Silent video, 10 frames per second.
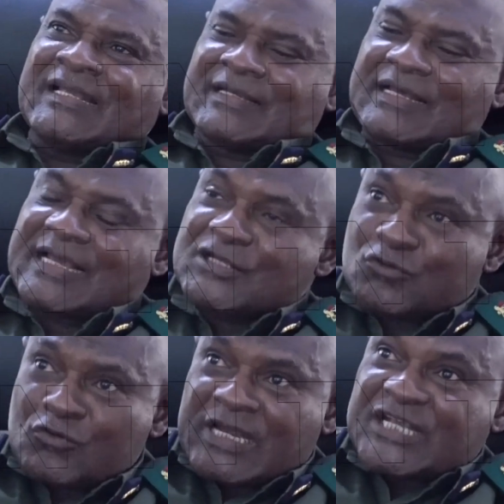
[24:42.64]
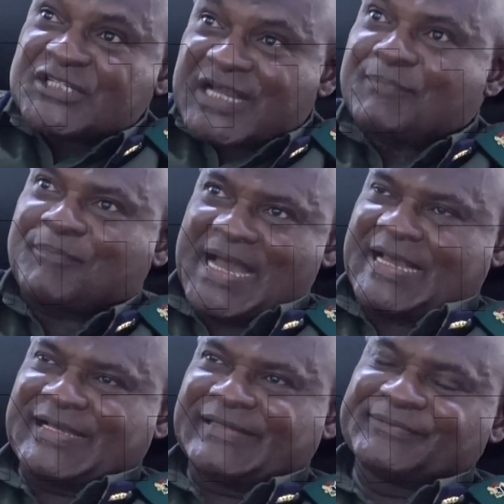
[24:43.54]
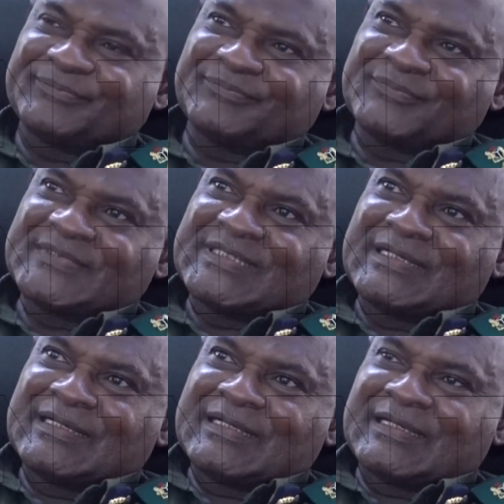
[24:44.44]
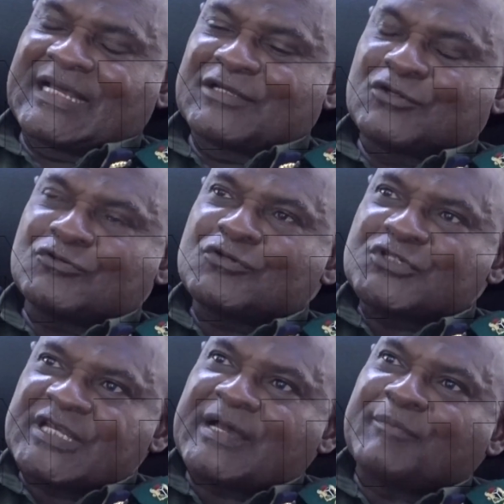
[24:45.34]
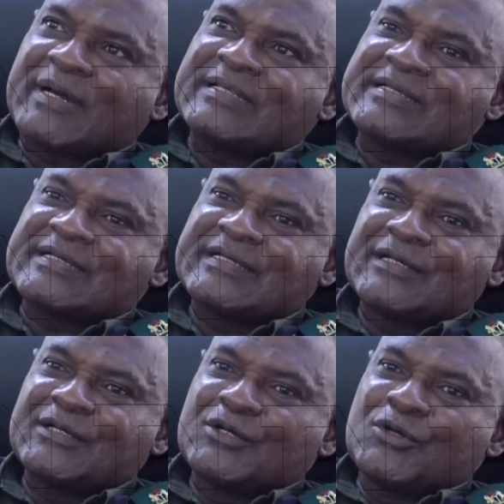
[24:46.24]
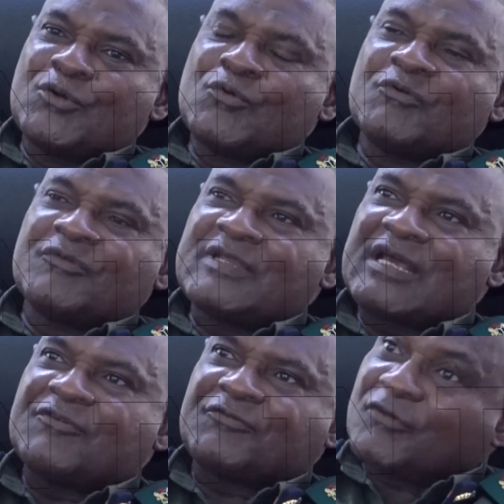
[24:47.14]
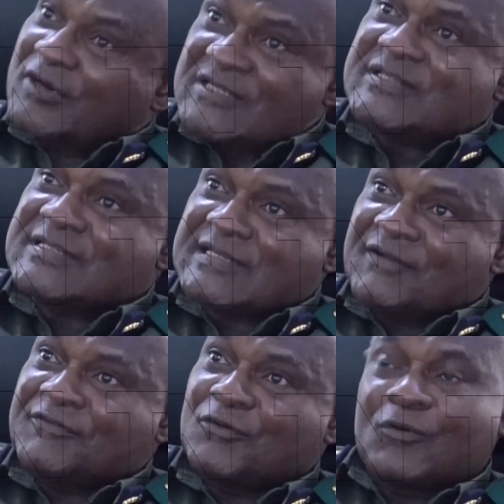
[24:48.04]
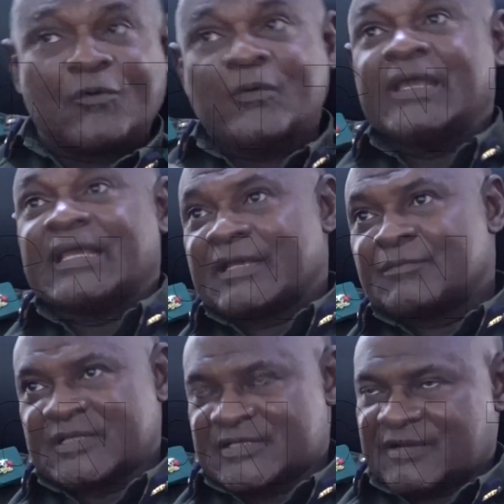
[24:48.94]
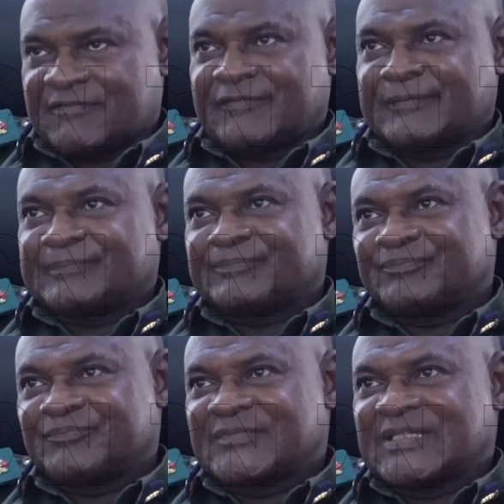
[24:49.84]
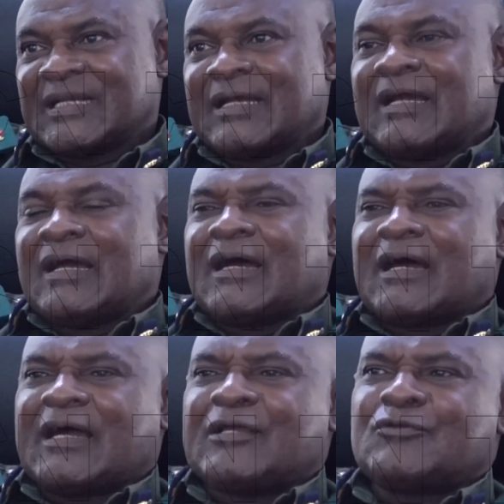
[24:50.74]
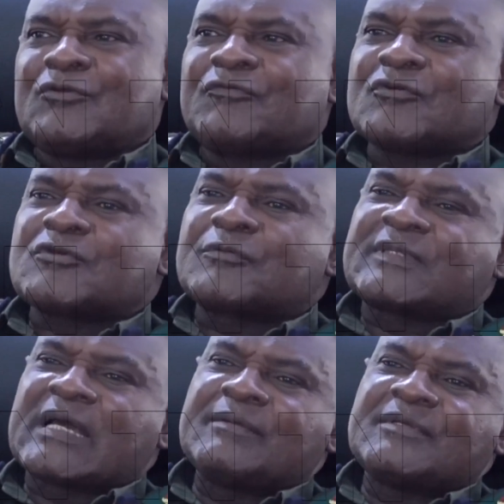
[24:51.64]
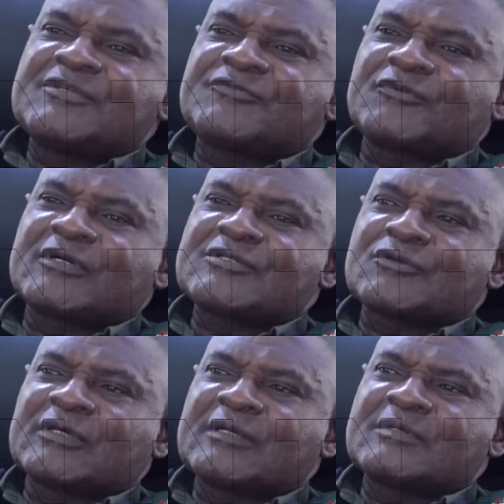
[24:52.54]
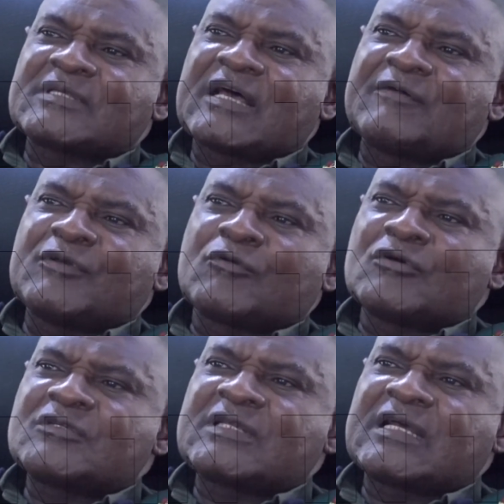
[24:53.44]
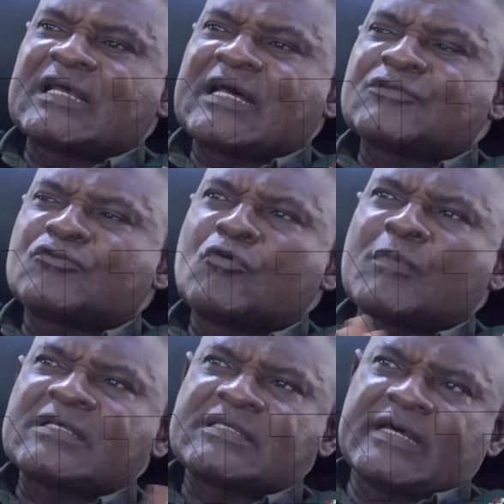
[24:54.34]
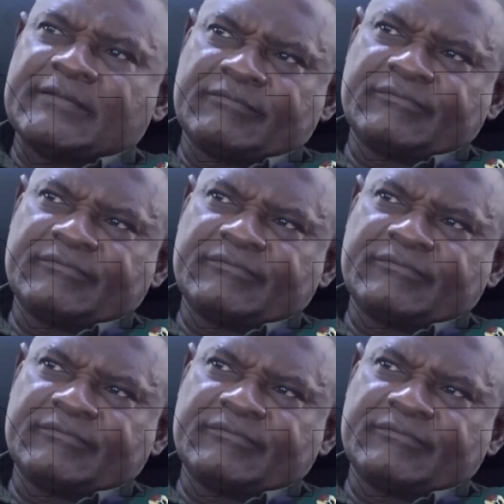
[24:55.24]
That there is no national park that does not share boundary with either a forest reserve or a game reserve. And you know, for some time, these forests or game reserves have been considered as no man's land.